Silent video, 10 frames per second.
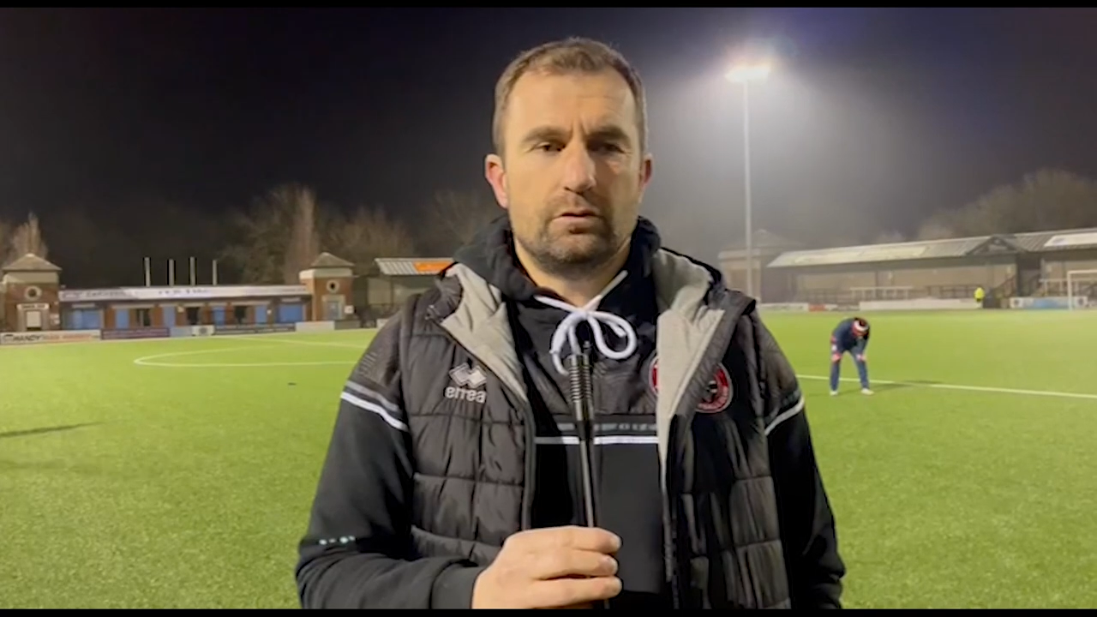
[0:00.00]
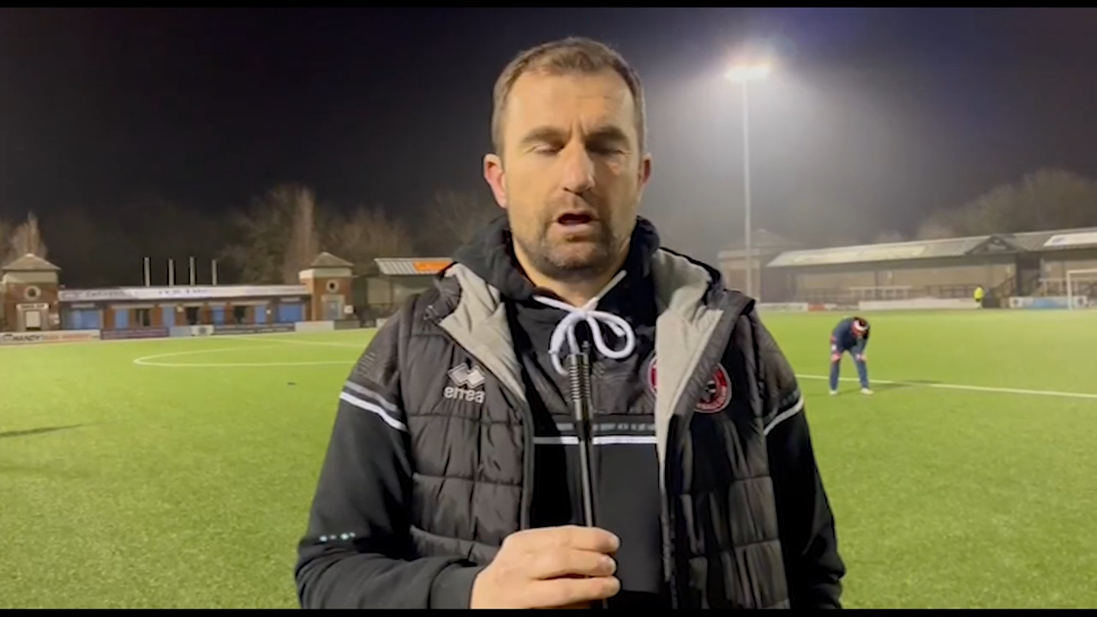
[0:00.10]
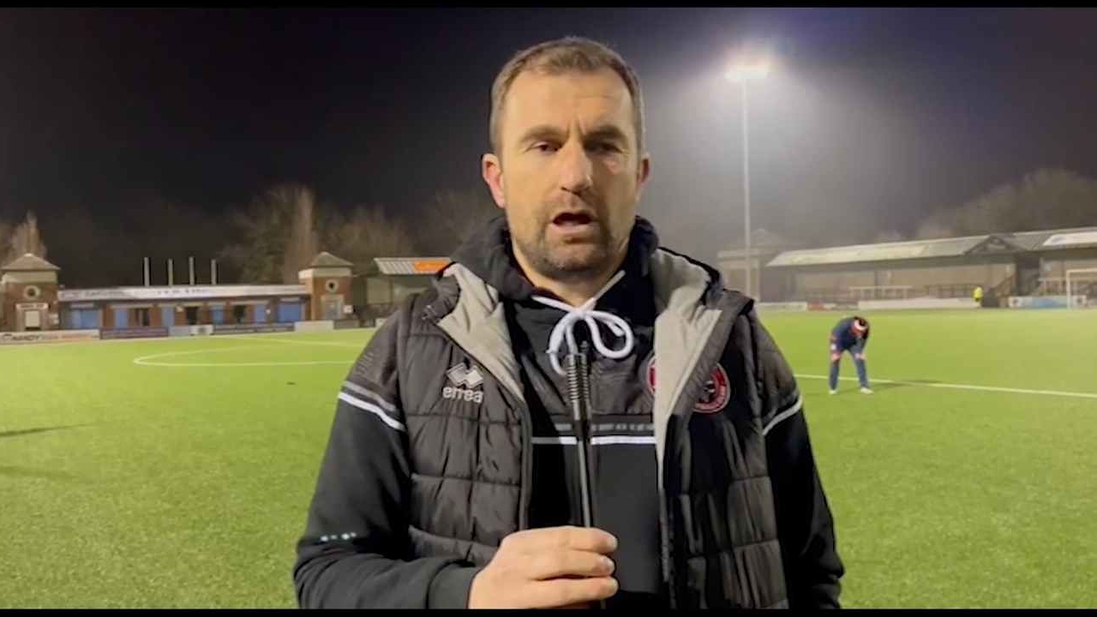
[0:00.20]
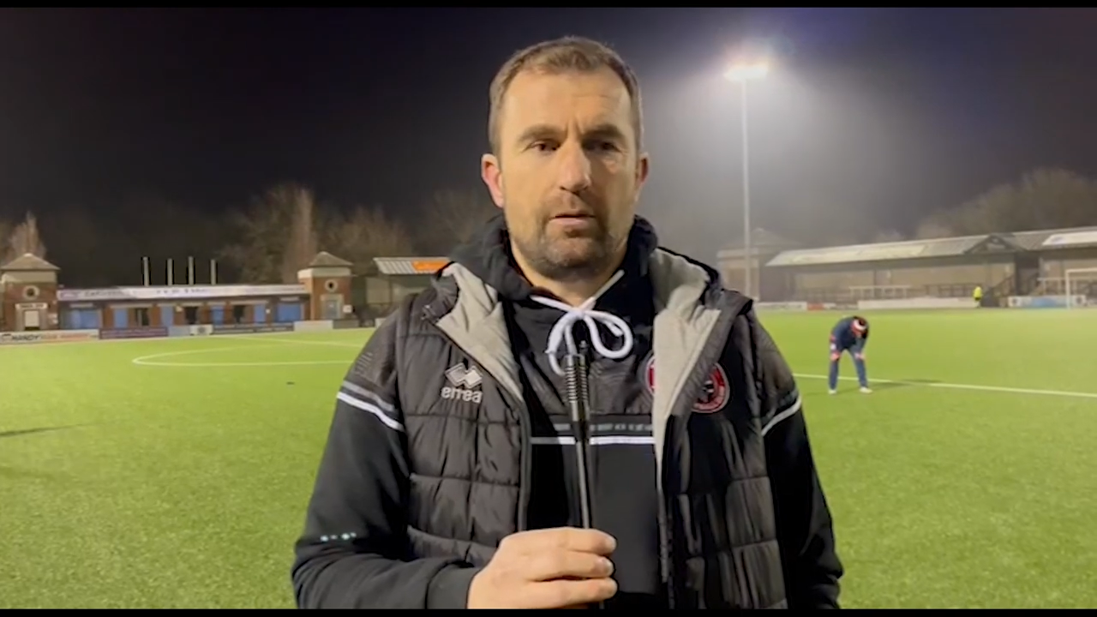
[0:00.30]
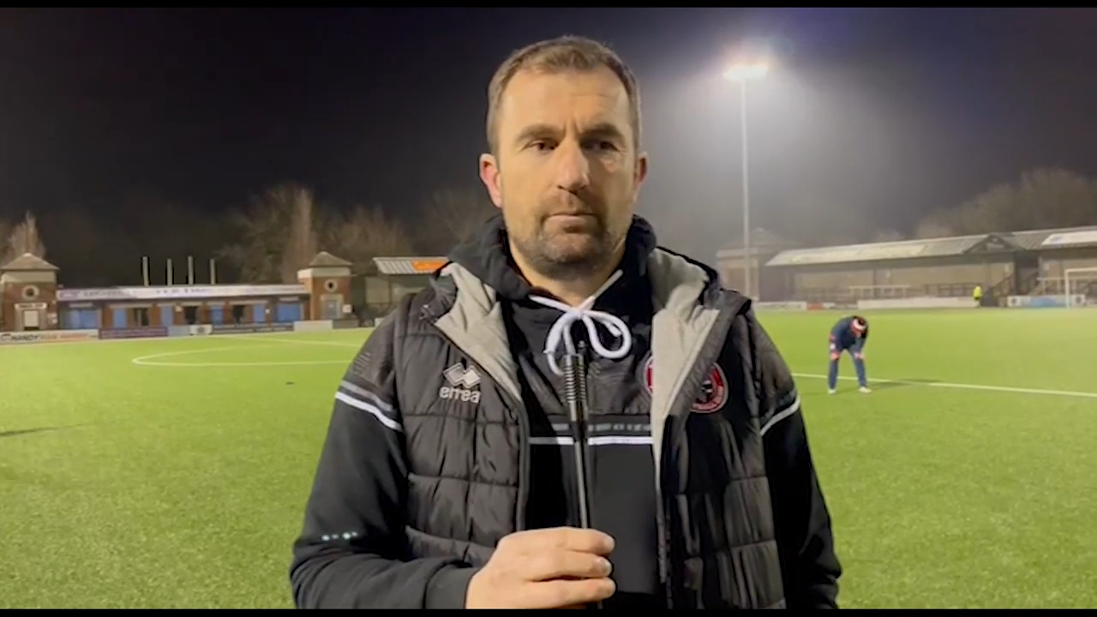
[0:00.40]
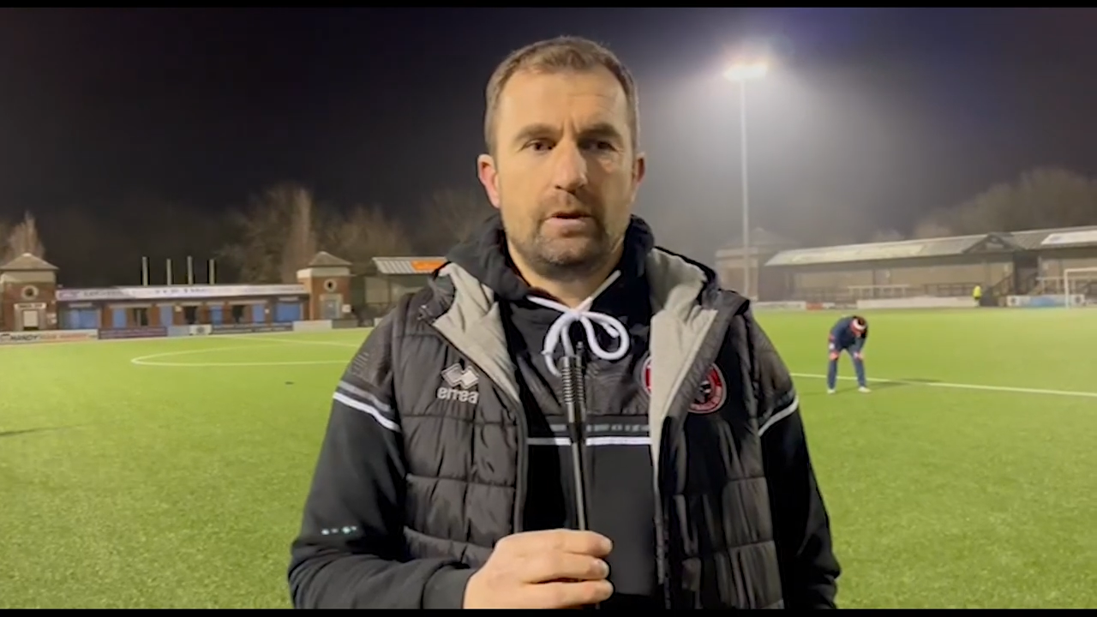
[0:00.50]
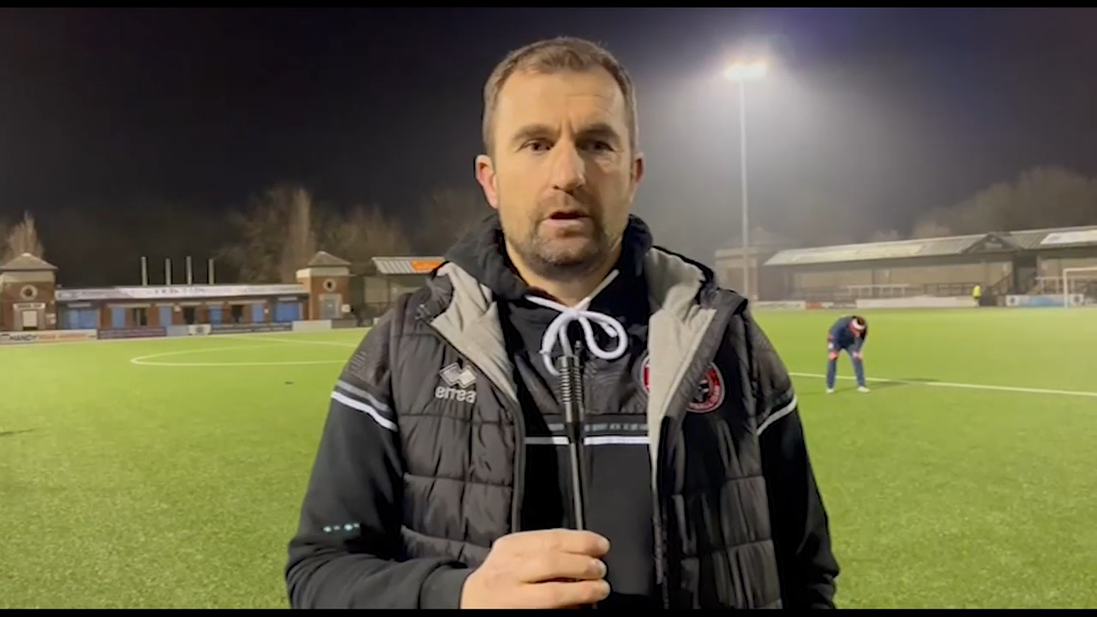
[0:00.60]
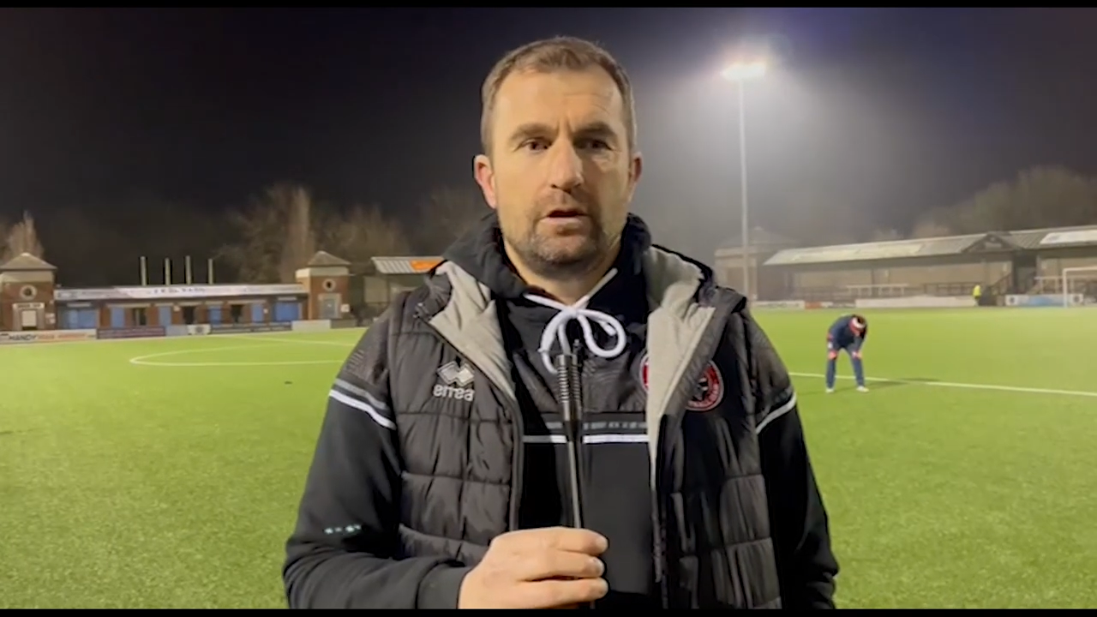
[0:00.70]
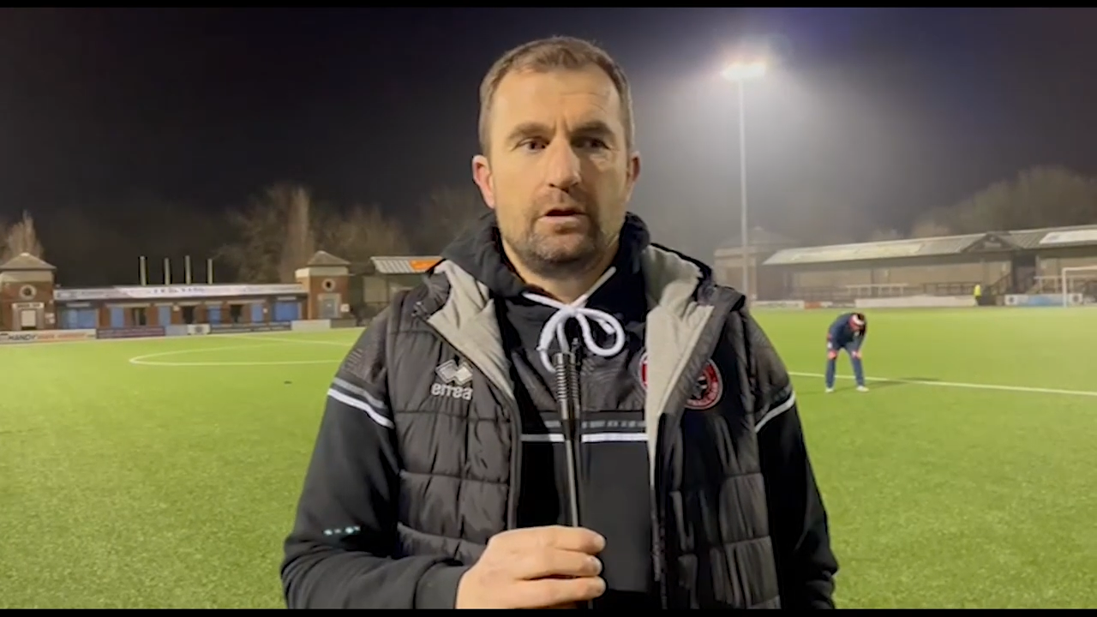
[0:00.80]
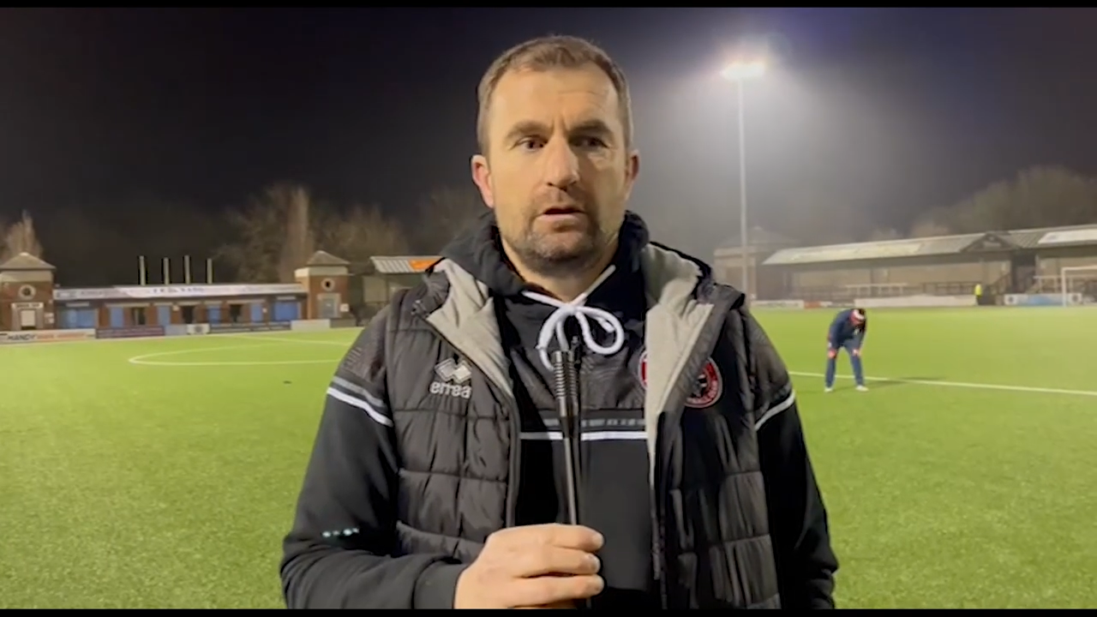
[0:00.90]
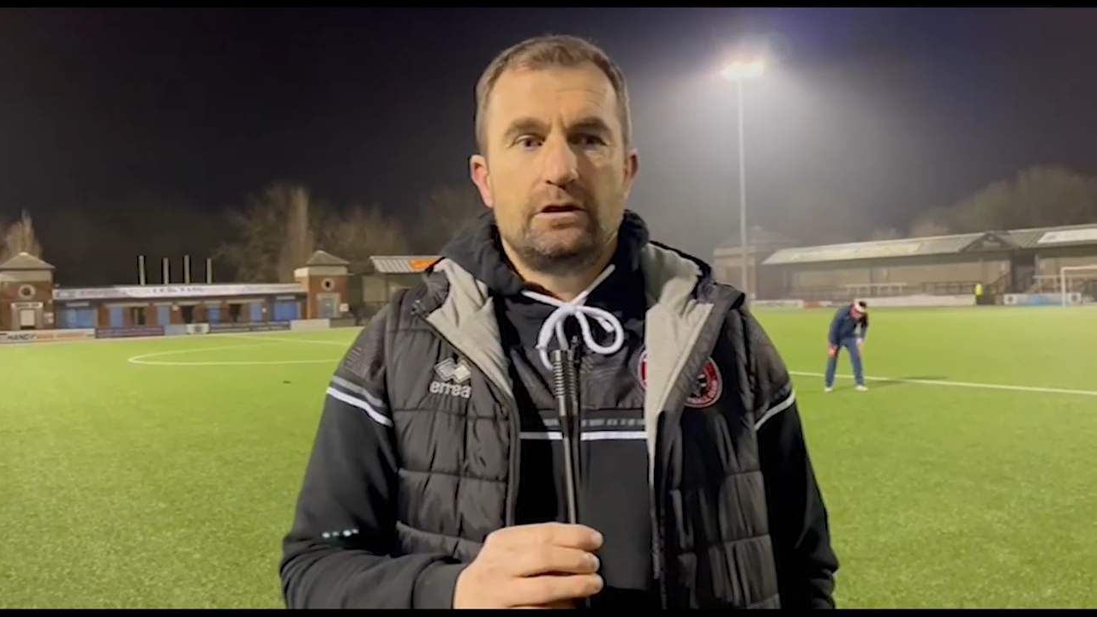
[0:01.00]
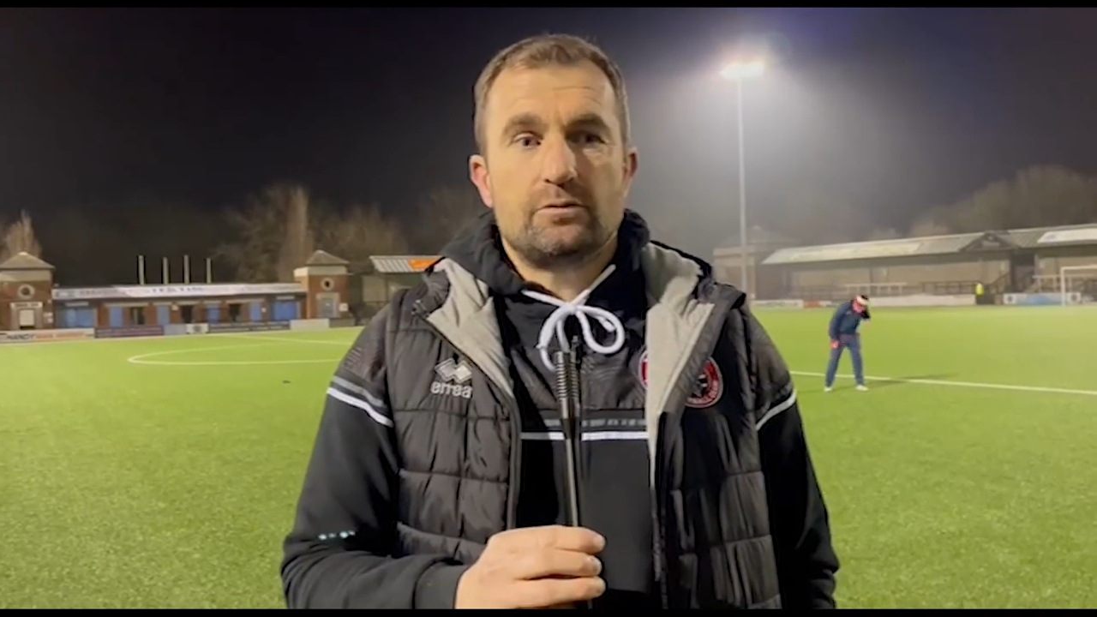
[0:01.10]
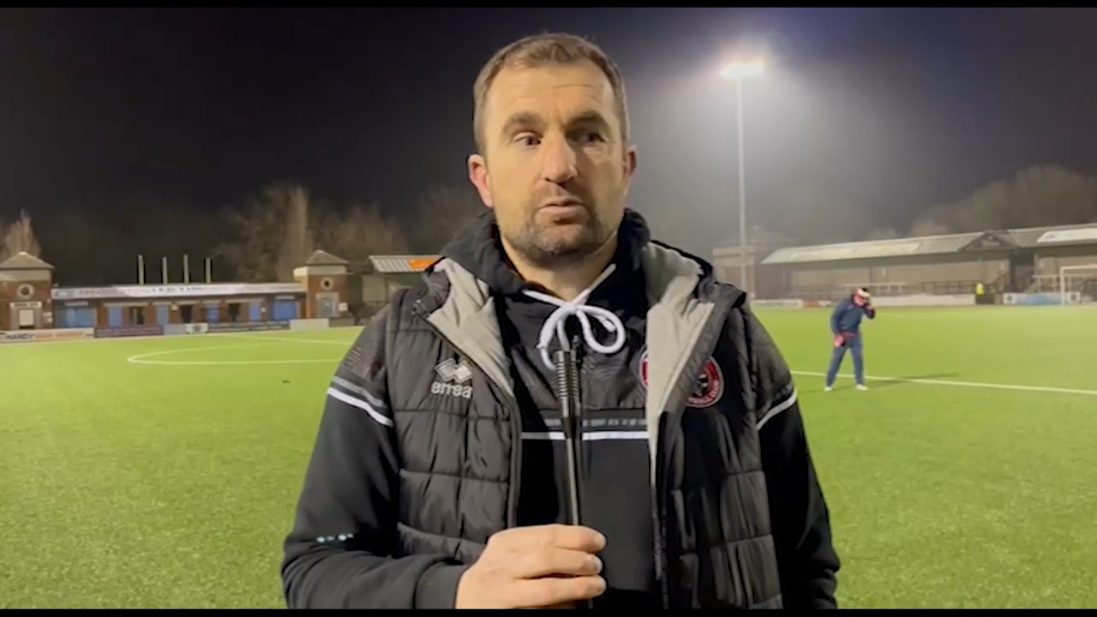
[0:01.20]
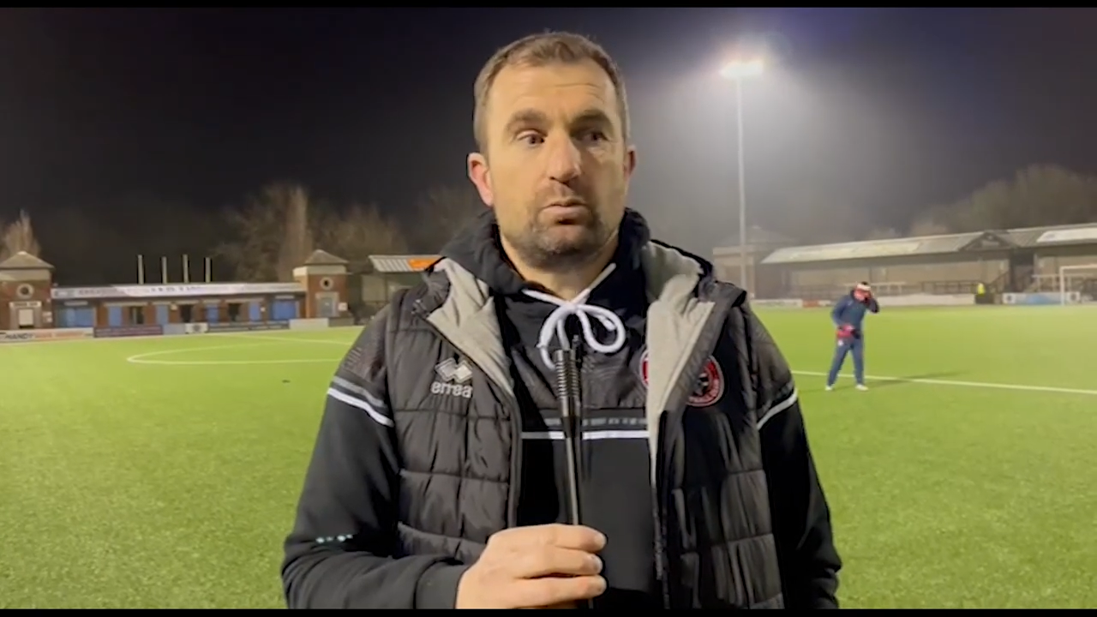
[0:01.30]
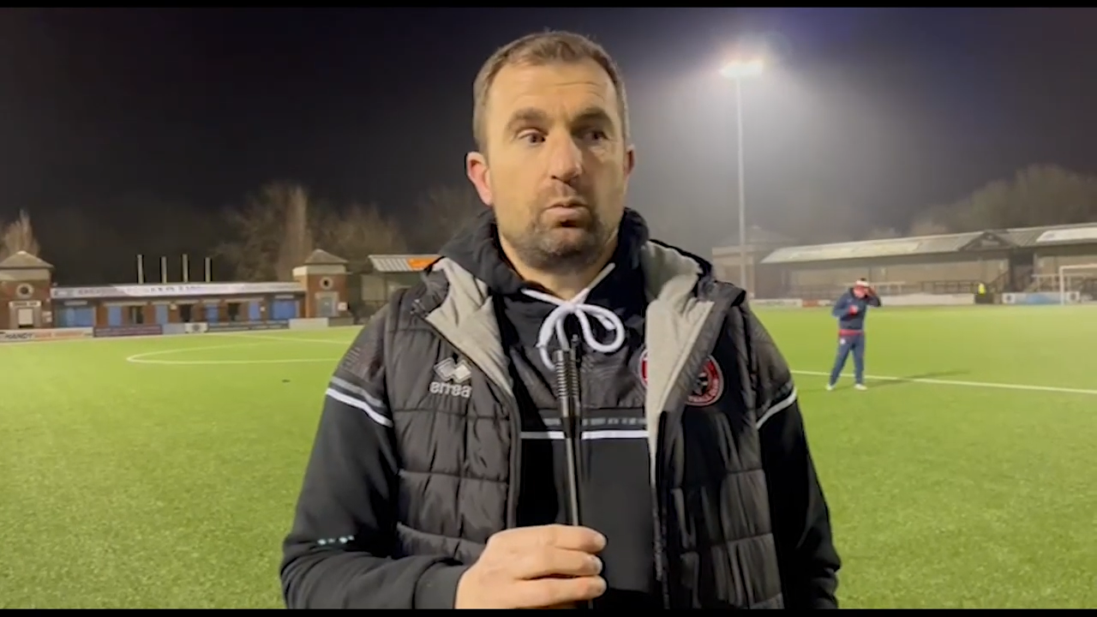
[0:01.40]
Um, there was